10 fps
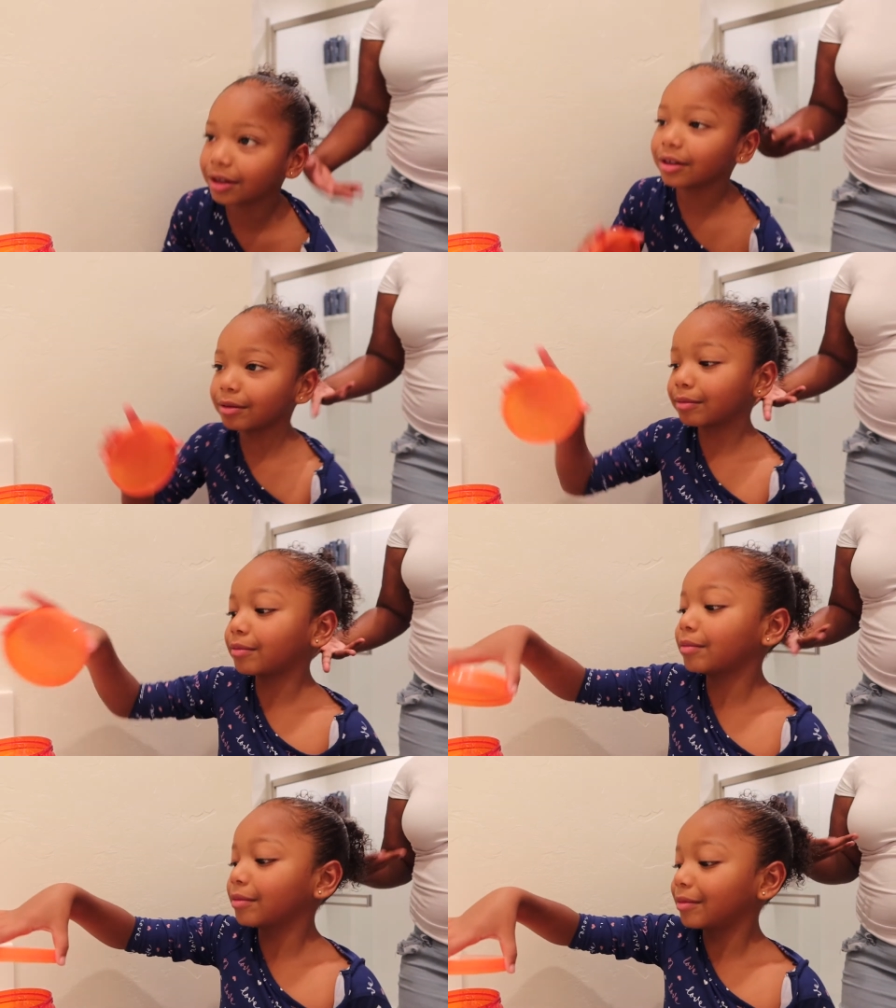
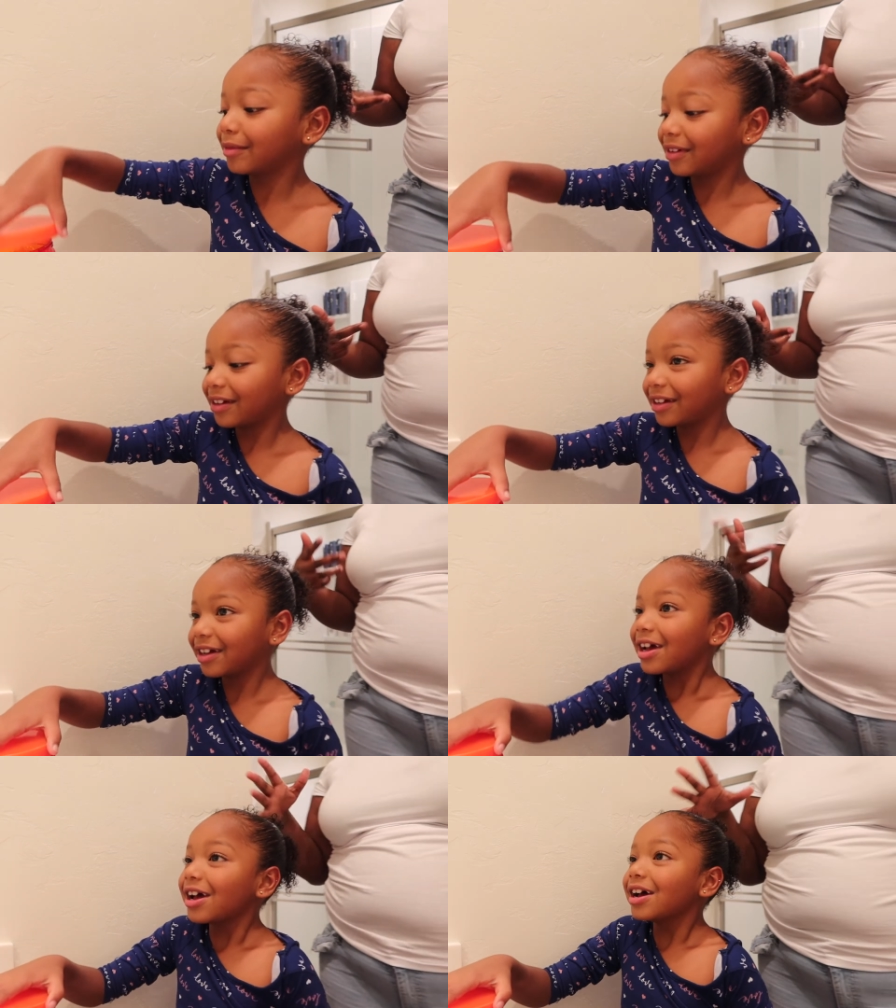that we do
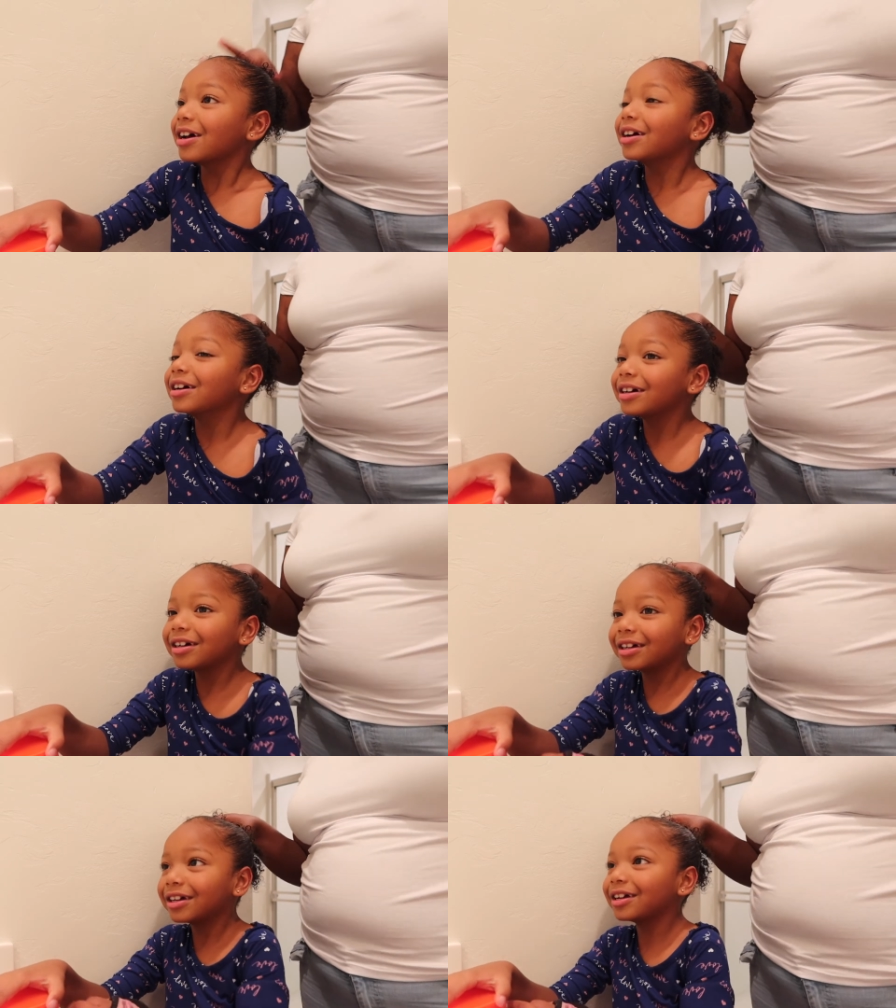after we do your
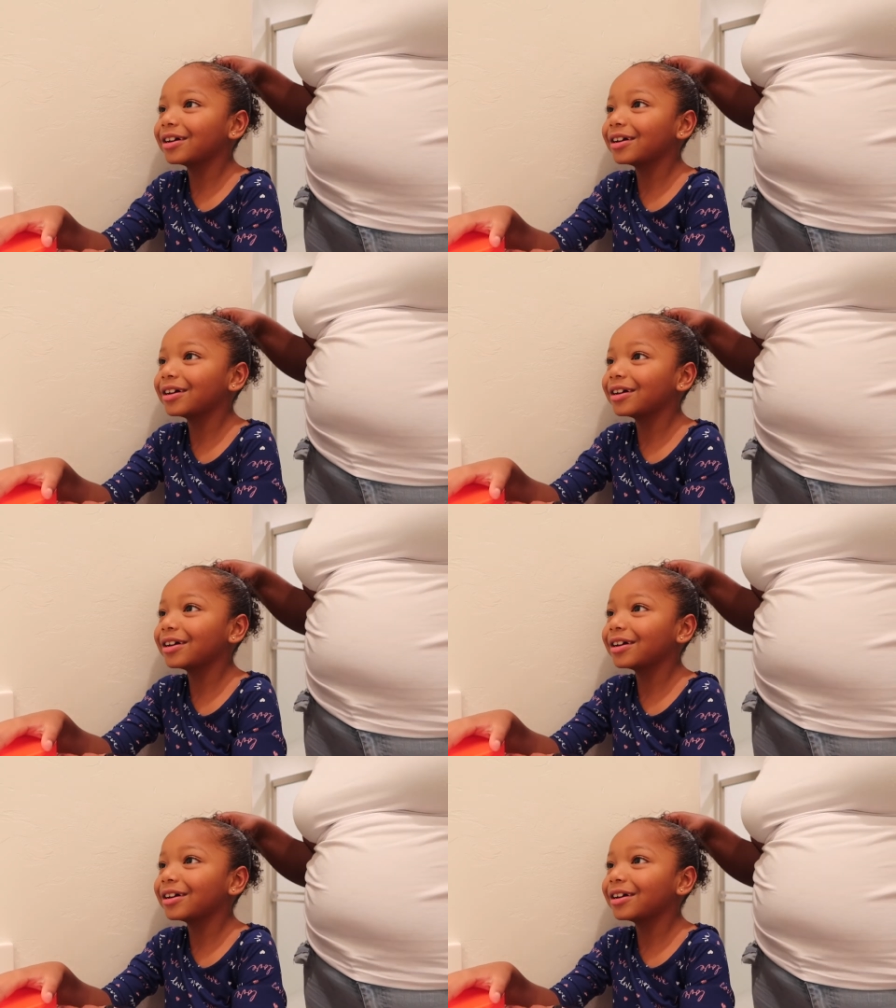hair?